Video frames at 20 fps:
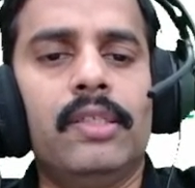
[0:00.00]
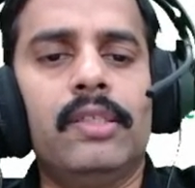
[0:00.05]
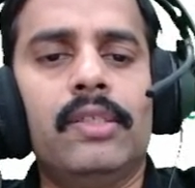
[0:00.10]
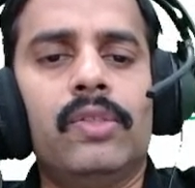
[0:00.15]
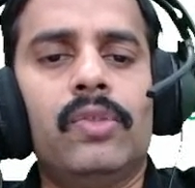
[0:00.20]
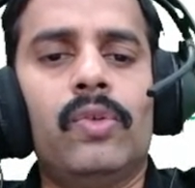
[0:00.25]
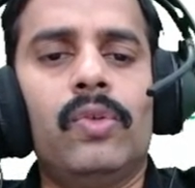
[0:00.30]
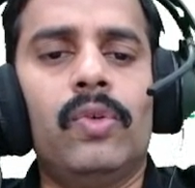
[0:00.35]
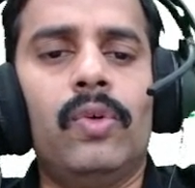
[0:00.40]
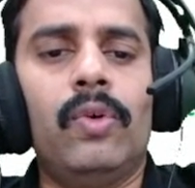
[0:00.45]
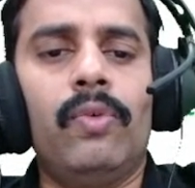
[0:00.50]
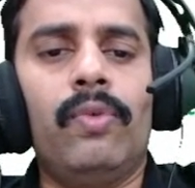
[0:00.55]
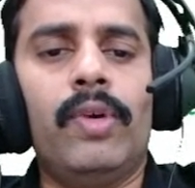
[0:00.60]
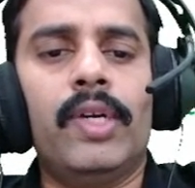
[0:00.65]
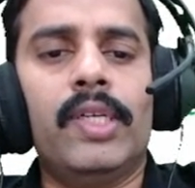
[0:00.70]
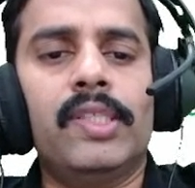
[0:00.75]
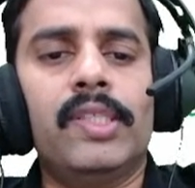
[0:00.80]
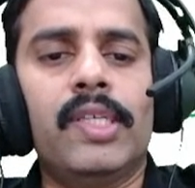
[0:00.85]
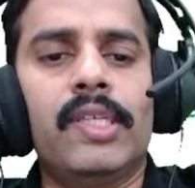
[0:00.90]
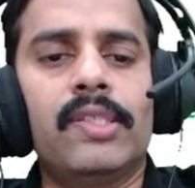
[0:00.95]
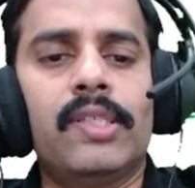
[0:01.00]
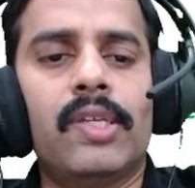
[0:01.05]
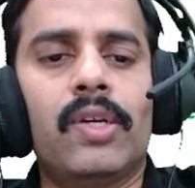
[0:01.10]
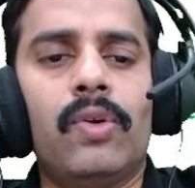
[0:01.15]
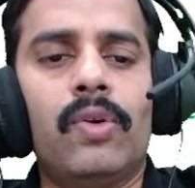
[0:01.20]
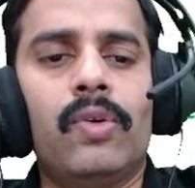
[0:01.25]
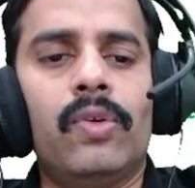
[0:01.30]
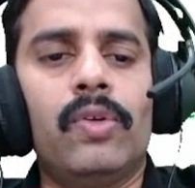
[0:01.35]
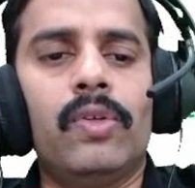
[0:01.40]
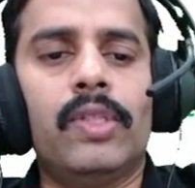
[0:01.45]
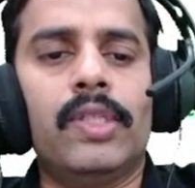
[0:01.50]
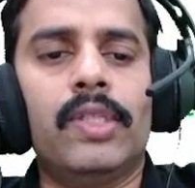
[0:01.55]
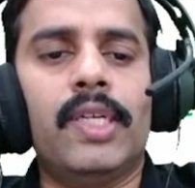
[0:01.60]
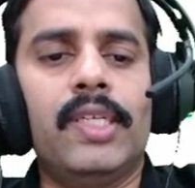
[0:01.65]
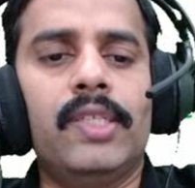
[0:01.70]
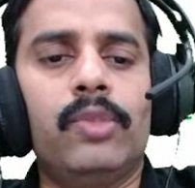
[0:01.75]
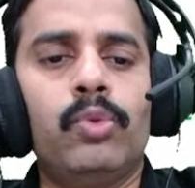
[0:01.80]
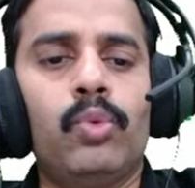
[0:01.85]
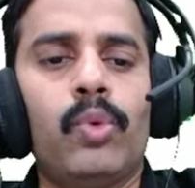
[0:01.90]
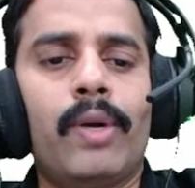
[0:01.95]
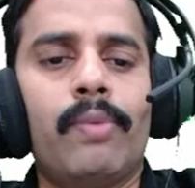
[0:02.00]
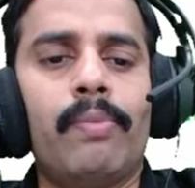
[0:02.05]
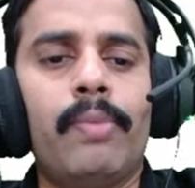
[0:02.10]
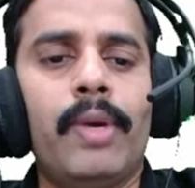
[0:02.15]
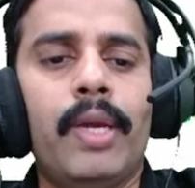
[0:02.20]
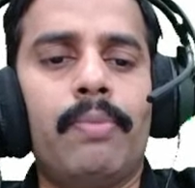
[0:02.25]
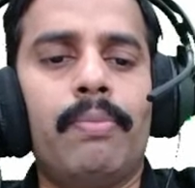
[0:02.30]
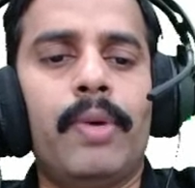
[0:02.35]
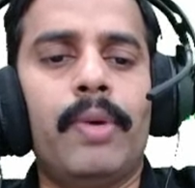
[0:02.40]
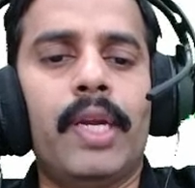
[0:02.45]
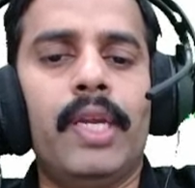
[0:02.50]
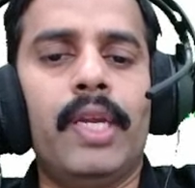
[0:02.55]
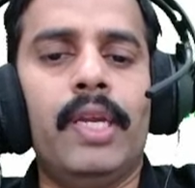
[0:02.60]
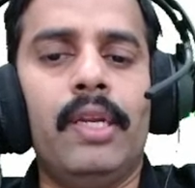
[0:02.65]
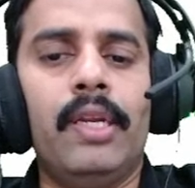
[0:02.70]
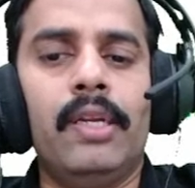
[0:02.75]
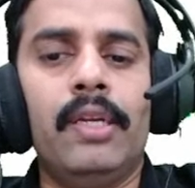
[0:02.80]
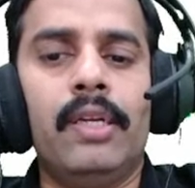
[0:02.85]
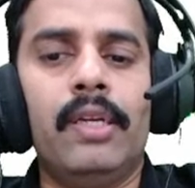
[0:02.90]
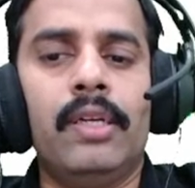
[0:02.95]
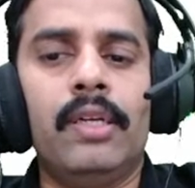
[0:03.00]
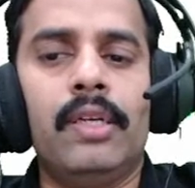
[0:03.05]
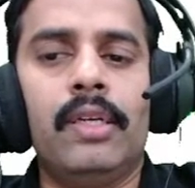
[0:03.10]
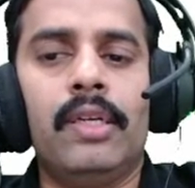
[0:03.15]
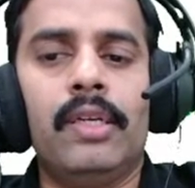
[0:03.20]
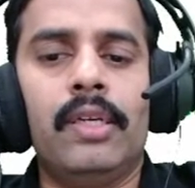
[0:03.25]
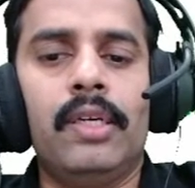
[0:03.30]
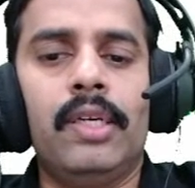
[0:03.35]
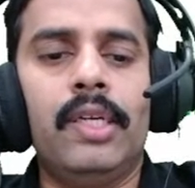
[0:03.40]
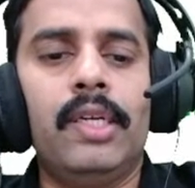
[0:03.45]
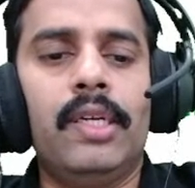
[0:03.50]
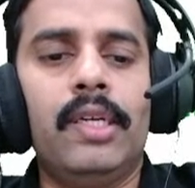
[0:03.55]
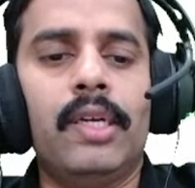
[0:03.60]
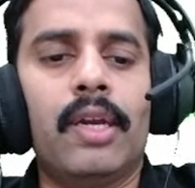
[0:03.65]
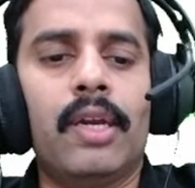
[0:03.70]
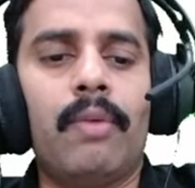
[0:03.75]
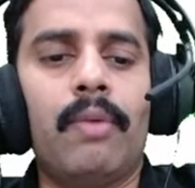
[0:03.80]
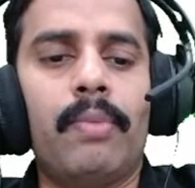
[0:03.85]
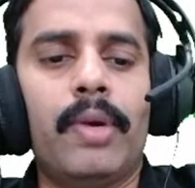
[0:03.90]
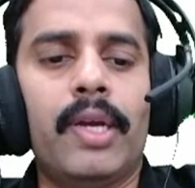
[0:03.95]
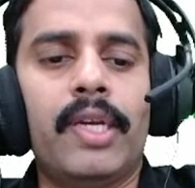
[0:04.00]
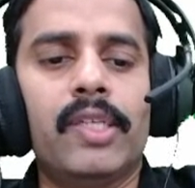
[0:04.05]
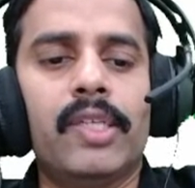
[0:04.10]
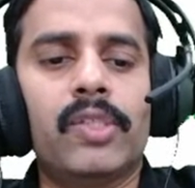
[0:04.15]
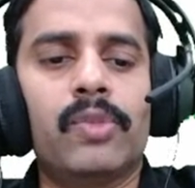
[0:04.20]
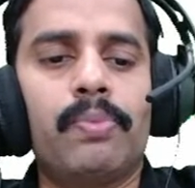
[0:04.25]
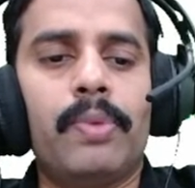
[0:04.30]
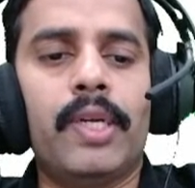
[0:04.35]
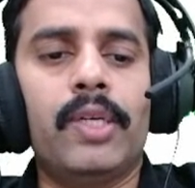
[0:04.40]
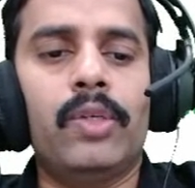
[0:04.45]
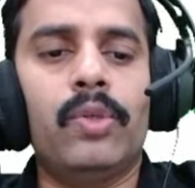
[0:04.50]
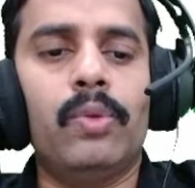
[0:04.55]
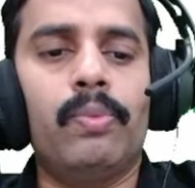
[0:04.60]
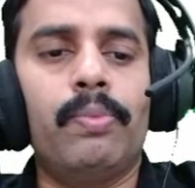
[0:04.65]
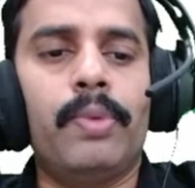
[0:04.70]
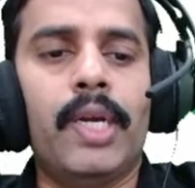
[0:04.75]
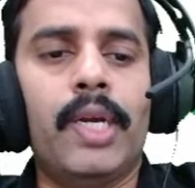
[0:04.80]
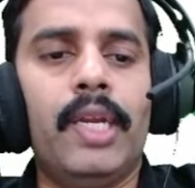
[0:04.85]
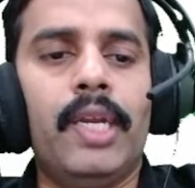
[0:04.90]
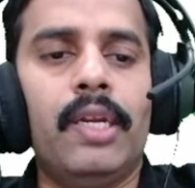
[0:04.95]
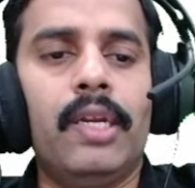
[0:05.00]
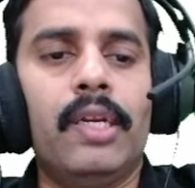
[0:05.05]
So what is A0? That is 1 by pi integral minus pi to pi.